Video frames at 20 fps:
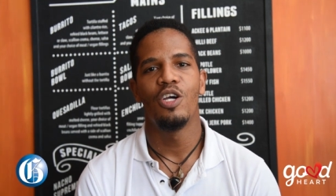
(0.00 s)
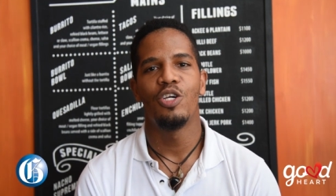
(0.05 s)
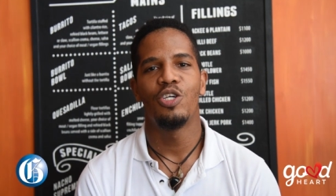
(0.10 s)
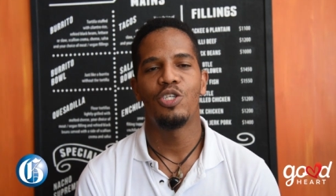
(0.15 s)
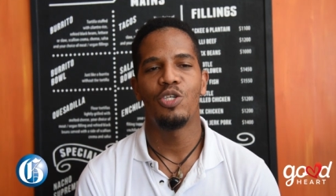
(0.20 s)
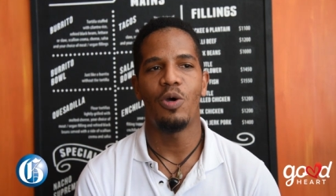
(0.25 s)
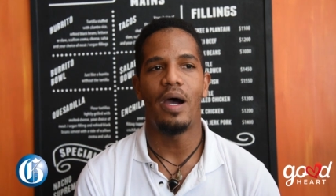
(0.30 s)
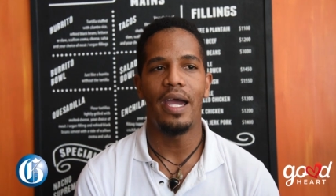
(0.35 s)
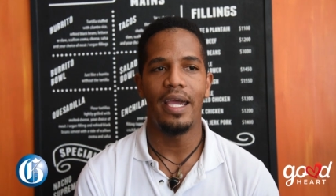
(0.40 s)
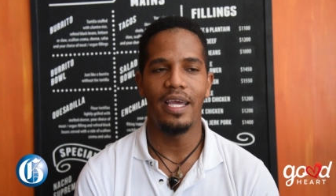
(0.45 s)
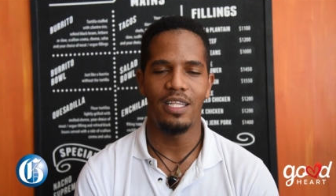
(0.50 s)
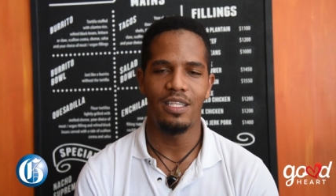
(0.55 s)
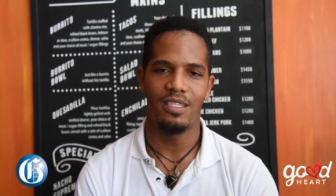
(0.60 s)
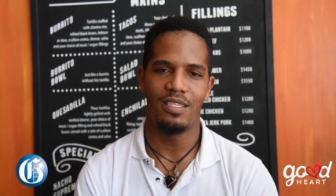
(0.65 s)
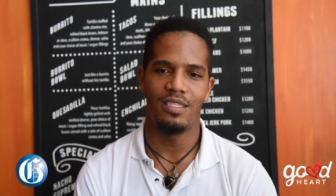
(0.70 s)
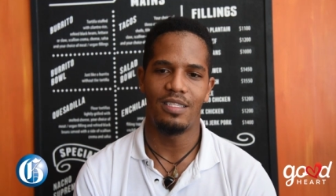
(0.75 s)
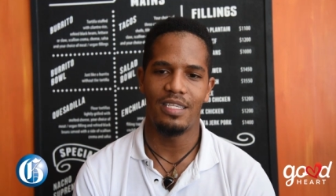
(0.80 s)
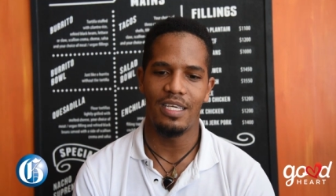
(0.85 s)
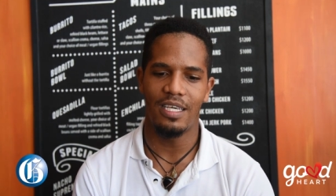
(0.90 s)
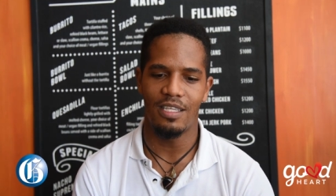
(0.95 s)
so I
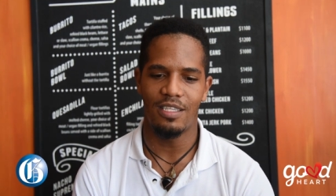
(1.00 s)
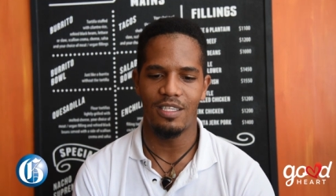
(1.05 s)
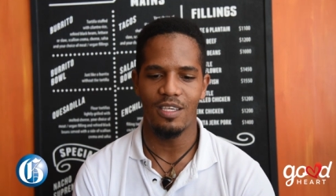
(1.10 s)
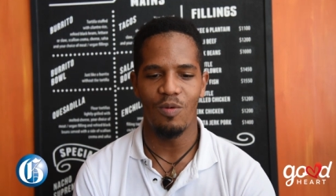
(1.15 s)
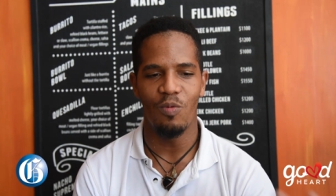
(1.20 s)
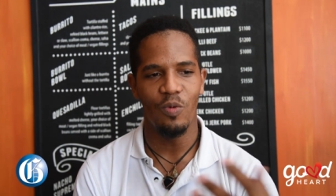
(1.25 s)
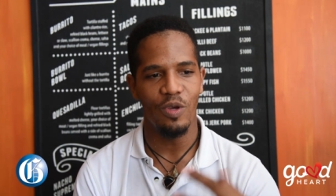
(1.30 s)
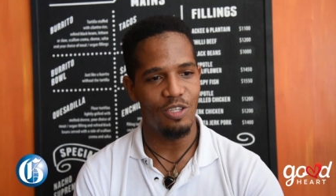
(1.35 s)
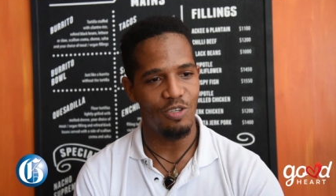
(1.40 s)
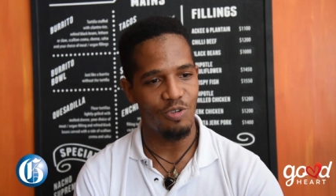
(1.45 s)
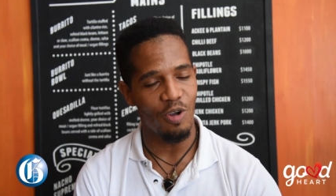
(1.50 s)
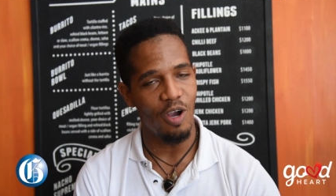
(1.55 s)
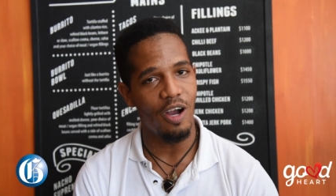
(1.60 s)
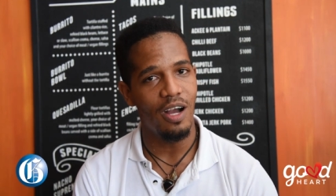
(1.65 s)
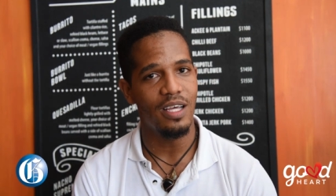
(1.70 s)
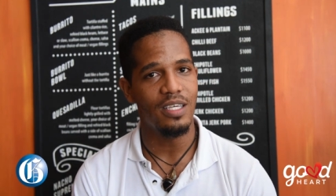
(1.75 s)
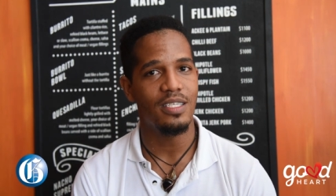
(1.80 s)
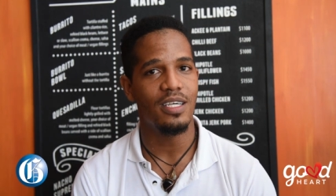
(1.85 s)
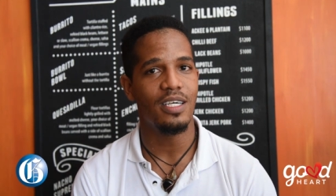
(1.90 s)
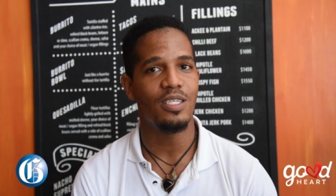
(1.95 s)
did some
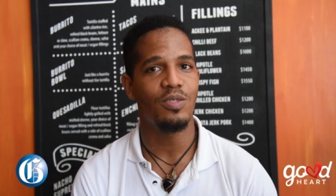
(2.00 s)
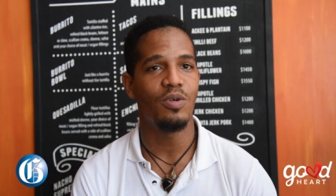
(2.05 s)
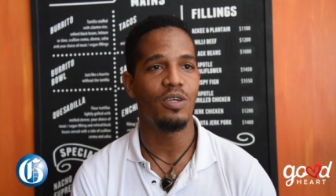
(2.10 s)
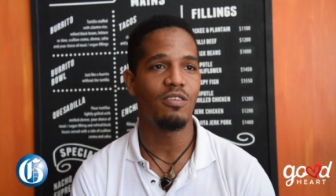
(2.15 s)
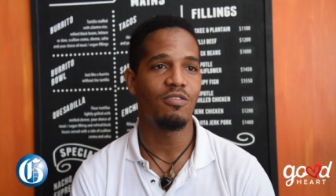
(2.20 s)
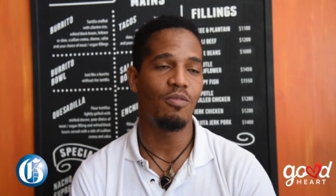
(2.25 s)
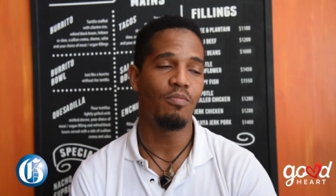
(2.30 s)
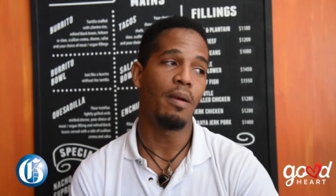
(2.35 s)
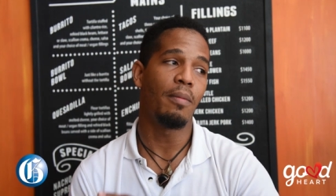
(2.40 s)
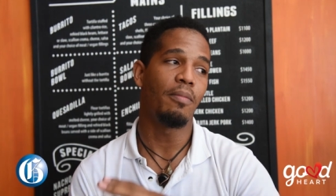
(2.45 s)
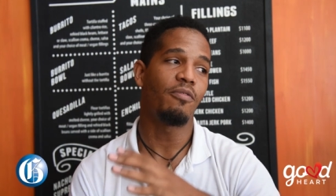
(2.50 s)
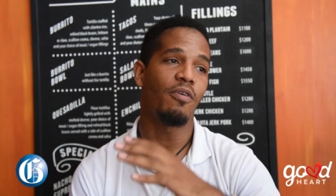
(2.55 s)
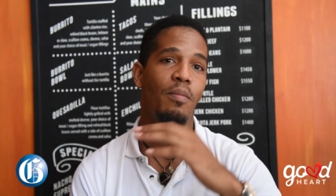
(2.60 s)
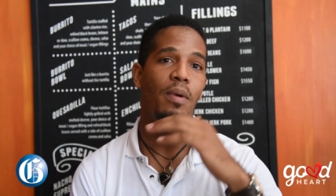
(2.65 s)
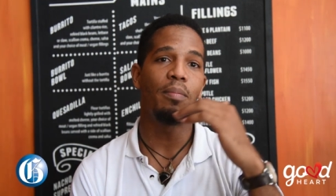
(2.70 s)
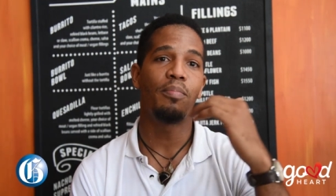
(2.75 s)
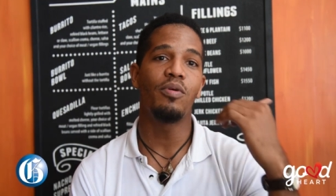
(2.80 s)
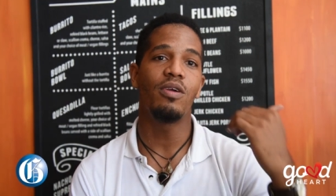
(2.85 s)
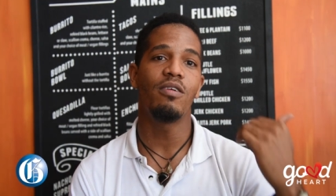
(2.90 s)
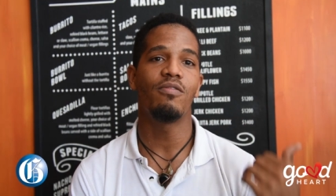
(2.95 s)
withdrawals as well from my from
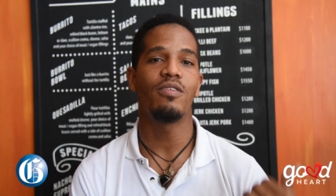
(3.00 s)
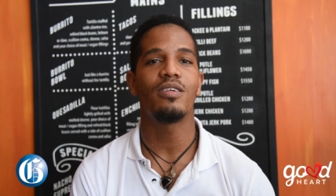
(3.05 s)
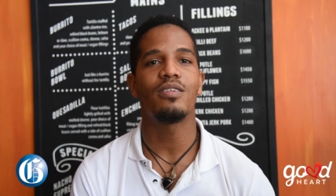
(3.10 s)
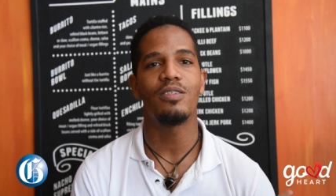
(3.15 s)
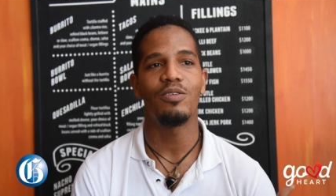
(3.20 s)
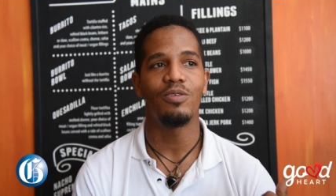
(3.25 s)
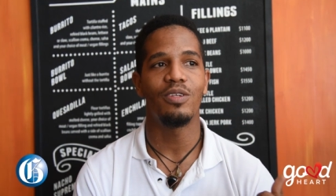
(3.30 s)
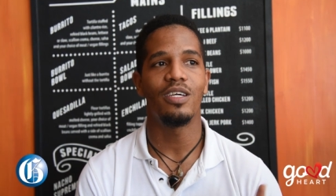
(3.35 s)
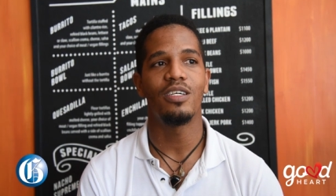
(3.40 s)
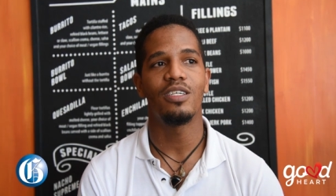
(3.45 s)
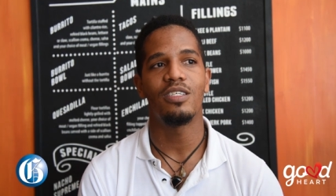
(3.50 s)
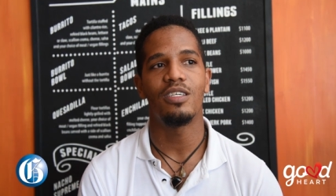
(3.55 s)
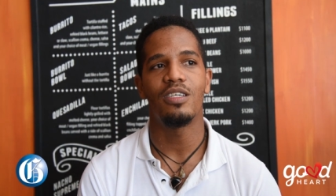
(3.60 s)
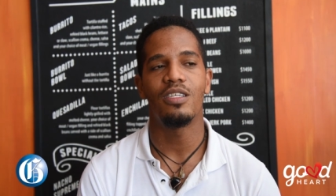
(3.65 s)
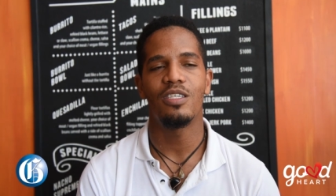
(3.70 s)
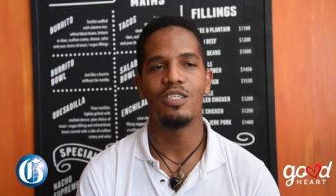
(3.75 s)
my previous donation.